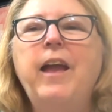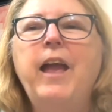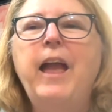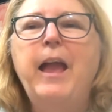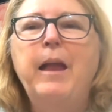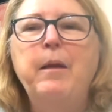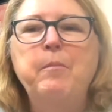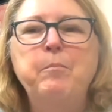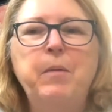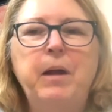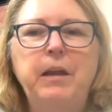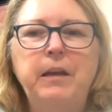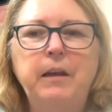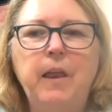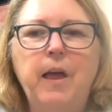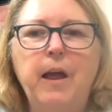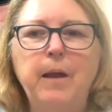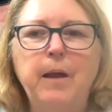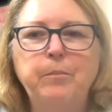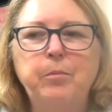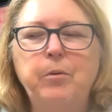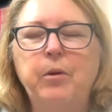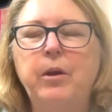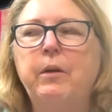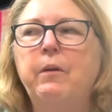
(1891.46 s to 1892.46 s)
at my
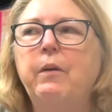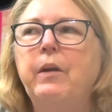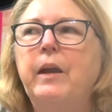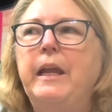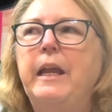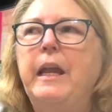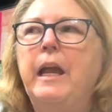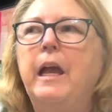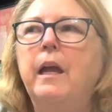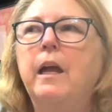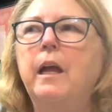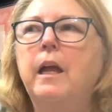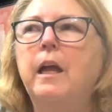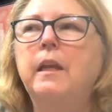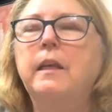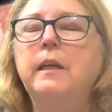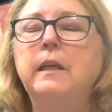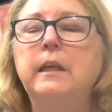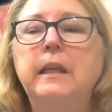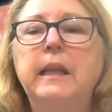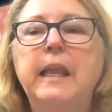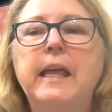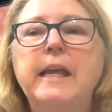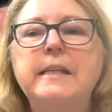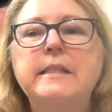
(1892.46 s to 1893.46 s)
library.
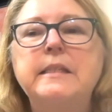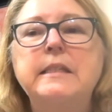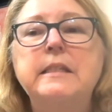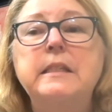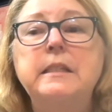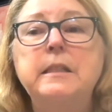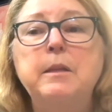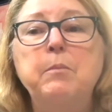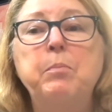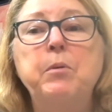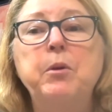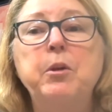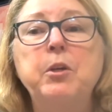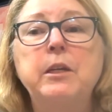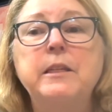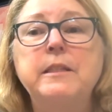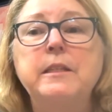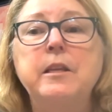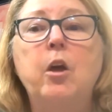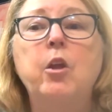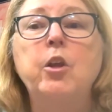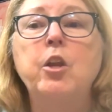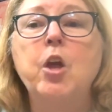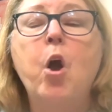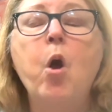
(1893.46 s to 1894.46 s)
Unless the book is
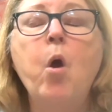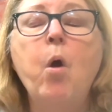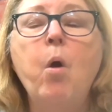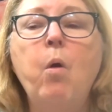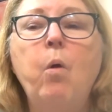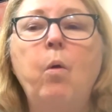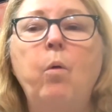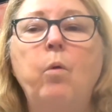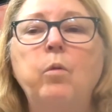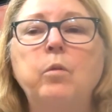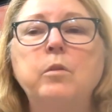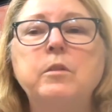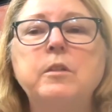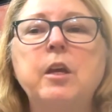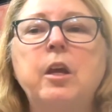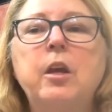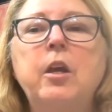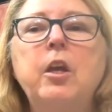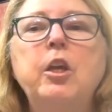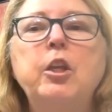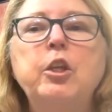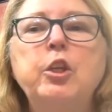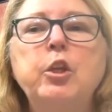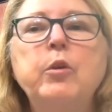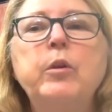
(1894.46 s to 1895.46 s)
on hold,
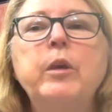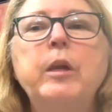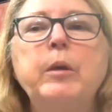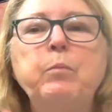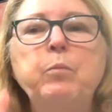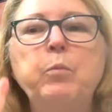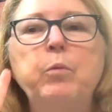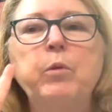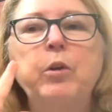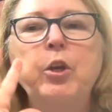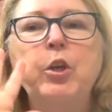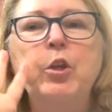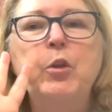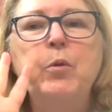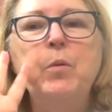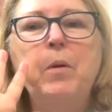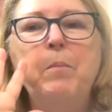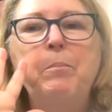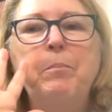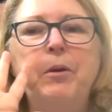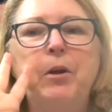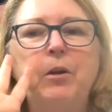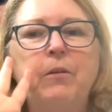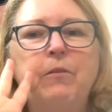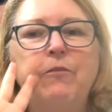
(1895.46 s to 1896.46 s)
you can renew a
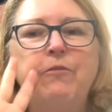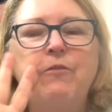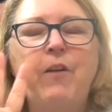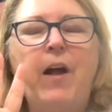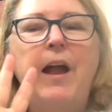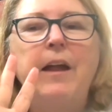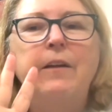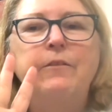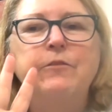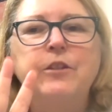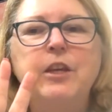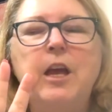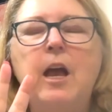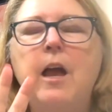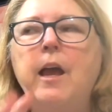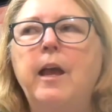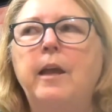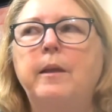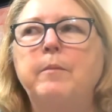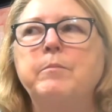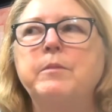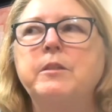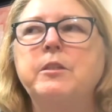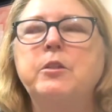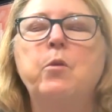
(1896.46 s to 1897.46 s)
book 5
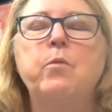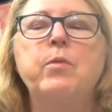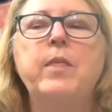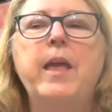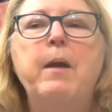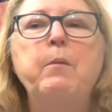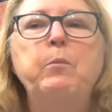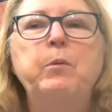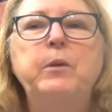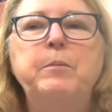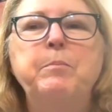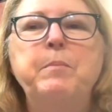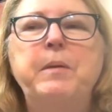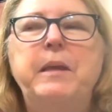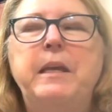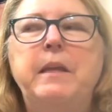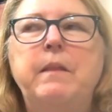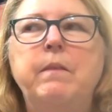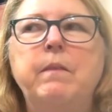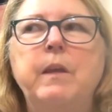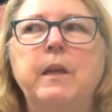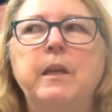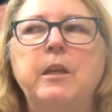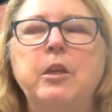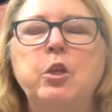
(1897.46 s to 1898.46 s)
times. So that would mean
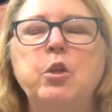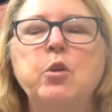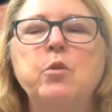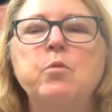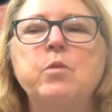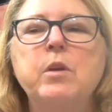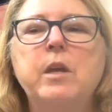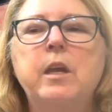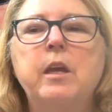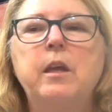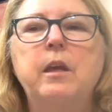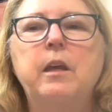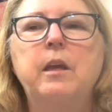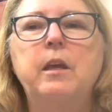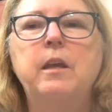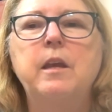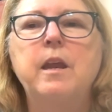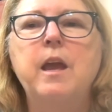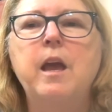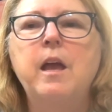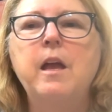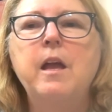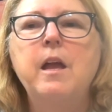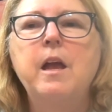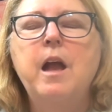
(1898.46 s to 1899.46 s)
that you can
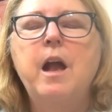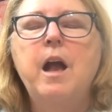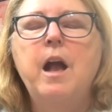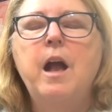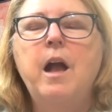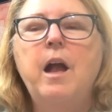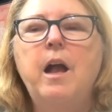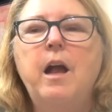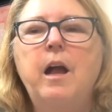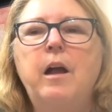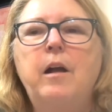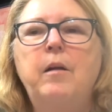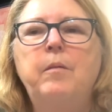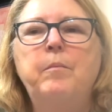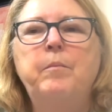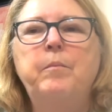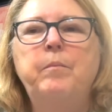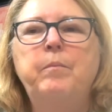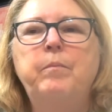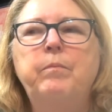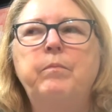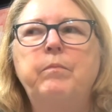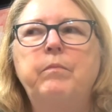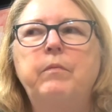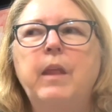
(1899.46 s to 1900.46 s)

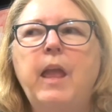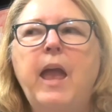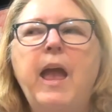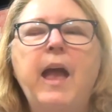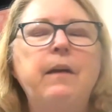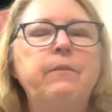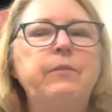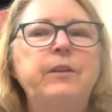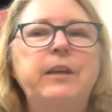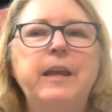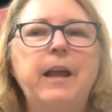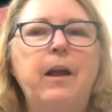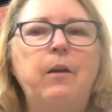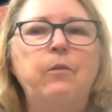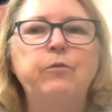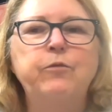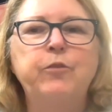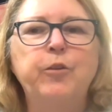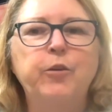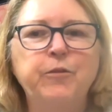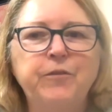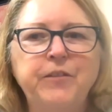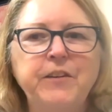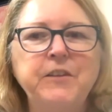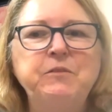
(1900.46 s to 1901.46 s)
have it out for
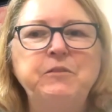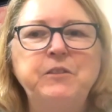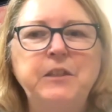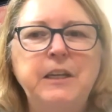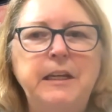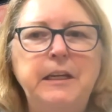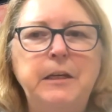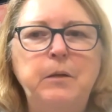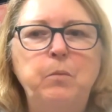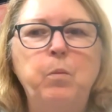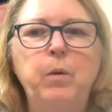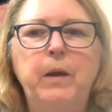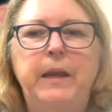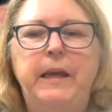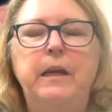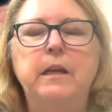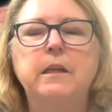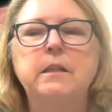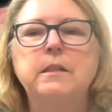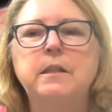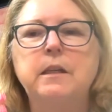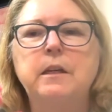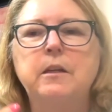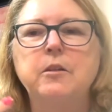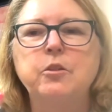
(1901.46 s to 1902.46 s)
15
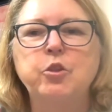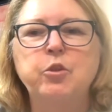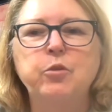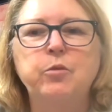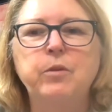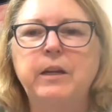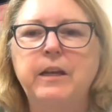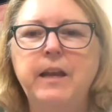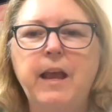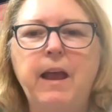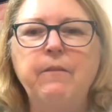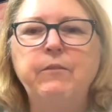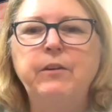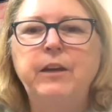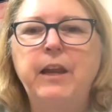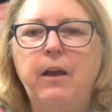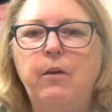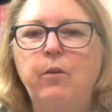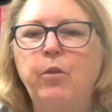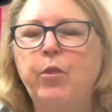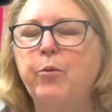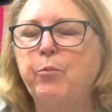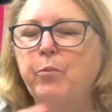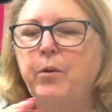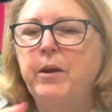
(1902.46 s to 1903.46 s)
weeks, because you can have it
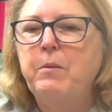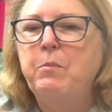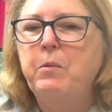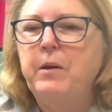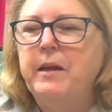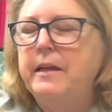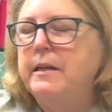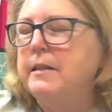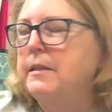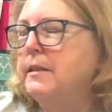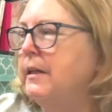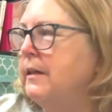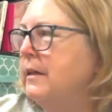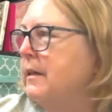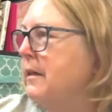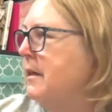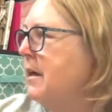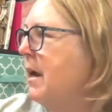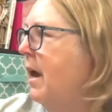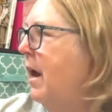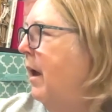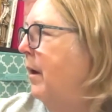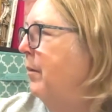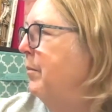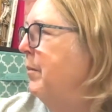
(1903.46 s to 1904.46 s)
out 3 weeks at a
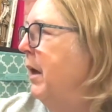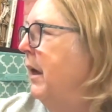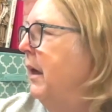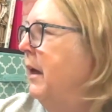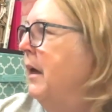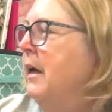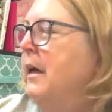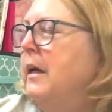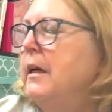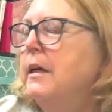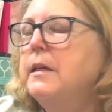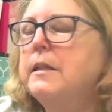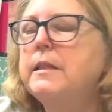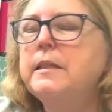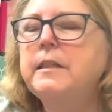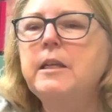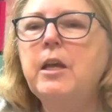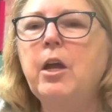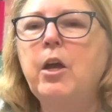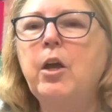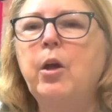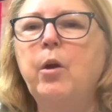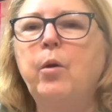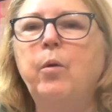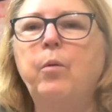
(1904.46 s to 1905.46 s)
time.
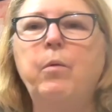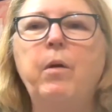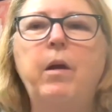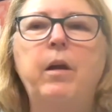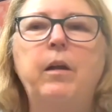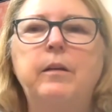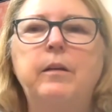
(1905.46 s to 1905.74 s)
So